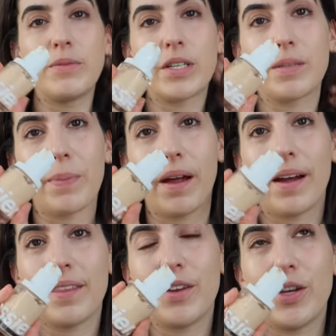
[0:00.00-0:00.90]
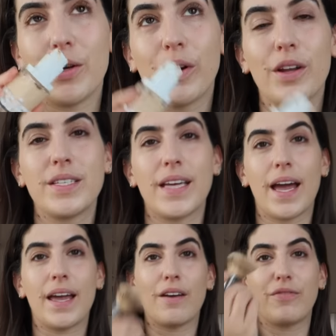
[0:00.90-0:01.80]
I'm just applying the new
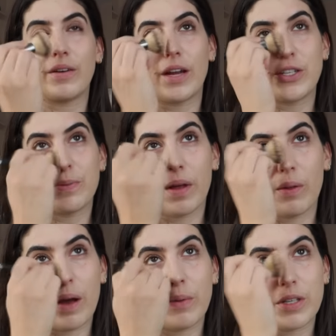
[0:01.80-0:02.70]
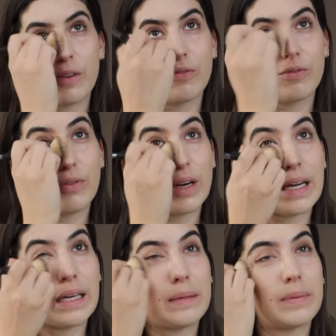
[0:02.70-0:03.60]
Glossier foundation, by the way, which I've
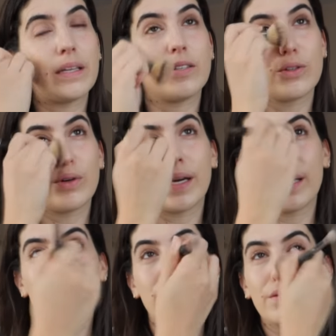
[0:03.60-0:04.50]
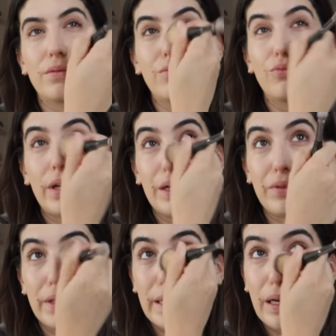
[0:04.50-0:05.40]
really been enjoying. It's really
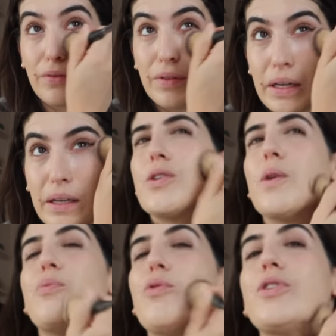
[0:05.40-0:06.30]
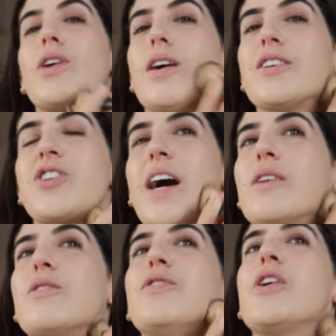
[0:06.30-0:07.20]
really lovely so a broadcast
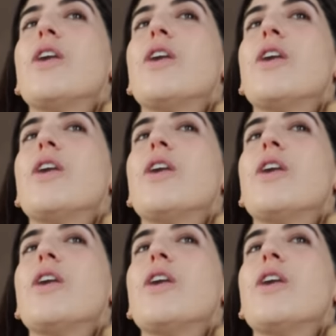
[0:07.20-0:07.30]
channel if you